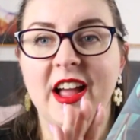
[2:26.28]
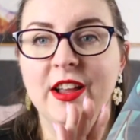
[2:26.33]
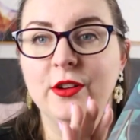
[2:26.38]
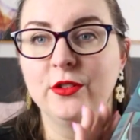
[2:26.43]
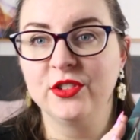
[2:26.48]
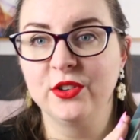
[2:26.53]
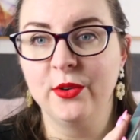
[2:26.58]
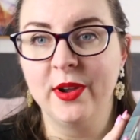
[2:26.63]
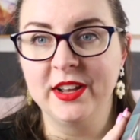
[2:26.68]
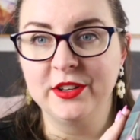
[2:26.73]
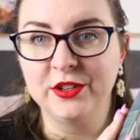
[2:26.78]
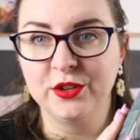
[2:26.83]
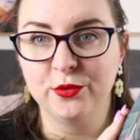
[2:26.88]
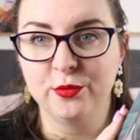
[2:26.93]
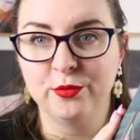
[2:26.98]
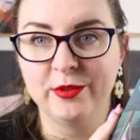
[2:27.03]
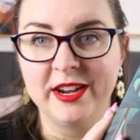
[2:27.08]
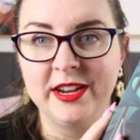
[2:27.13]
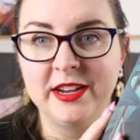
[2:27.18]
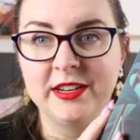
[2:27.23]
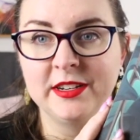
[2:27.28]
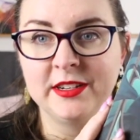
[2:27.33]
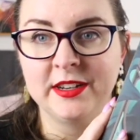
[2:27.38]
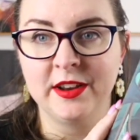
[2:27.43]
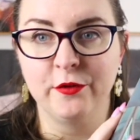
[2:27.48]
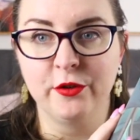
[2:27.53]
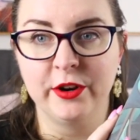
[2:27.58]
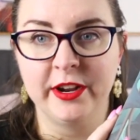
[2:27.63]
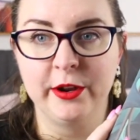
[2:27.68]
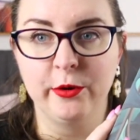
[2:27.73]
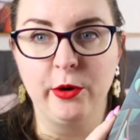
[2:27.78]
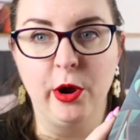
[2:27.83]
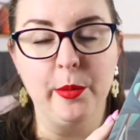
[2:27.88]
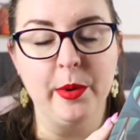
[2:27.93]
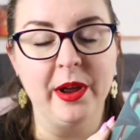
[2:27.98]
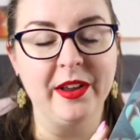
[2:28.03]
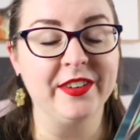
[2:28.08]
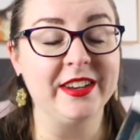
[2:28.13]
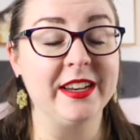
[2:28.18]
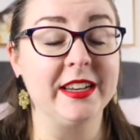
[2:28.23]
I also had to read Never a Hero
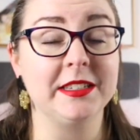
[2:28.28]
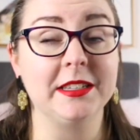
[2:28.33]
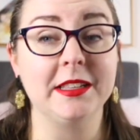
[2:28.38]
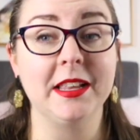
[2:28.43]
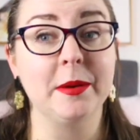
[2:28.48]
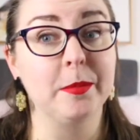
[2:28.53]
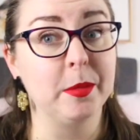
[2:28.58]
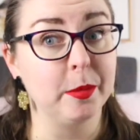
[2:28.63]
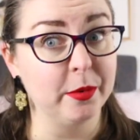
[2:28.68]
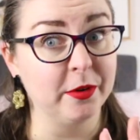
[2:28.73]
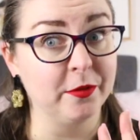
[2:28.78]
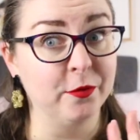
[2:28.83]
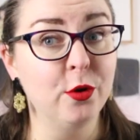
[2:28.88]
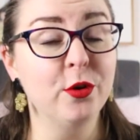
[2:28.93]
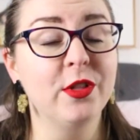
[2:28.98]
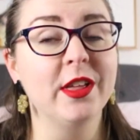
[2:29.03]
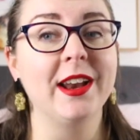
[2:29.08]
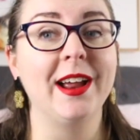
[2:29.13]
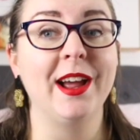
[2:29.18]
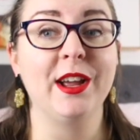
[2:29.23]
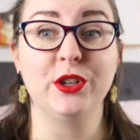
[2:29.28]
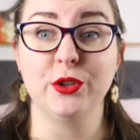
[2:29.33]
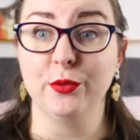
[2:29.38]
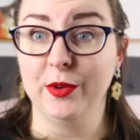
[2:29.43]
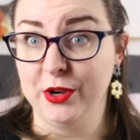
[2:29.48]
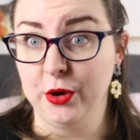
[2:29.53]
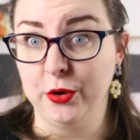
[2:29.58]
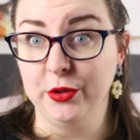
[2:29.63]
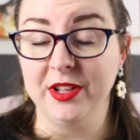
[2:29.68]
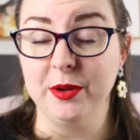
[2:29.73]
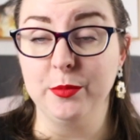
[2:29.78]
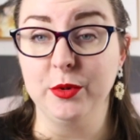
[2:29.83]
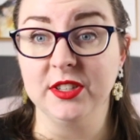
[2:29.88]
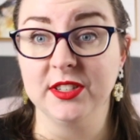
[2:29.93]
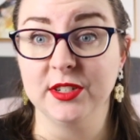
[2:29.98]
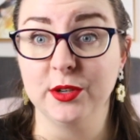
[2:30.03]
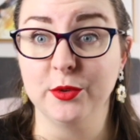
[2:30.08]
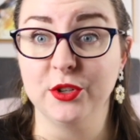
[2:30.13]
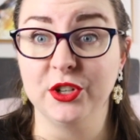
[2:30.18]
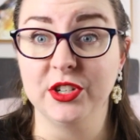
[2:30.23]
by Vanessa Len, but before that I had to read Only a
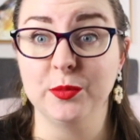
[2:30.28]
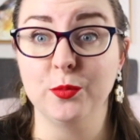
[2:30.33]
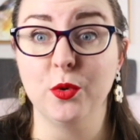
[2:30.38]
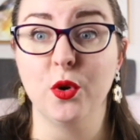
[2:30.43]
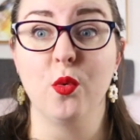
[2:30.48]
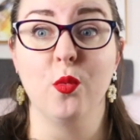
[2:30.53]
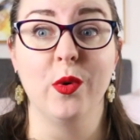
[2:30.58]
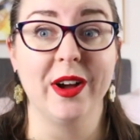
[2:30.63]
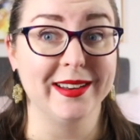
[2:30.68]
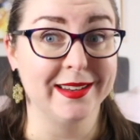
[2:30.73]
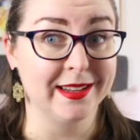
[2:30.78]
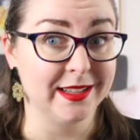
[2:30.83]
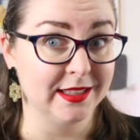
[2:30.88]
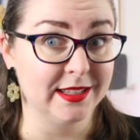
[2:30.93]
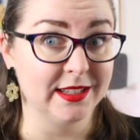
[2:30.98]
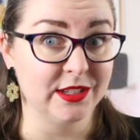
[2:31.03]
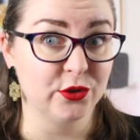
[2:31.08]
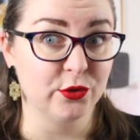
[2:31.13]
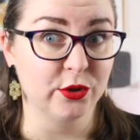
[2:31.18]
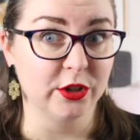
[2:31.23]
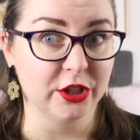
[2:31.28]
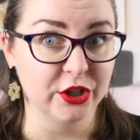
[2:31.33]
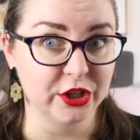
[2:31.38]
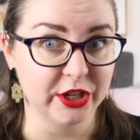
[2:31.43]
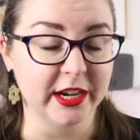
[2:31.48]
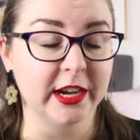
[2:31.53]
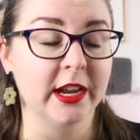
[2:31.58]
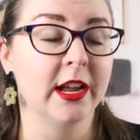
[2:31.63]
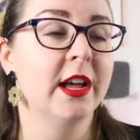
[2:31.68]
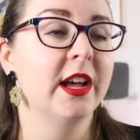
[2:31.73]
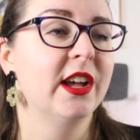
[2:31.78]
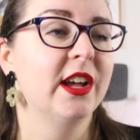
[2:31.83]
Monster, which is book one in this trilogy.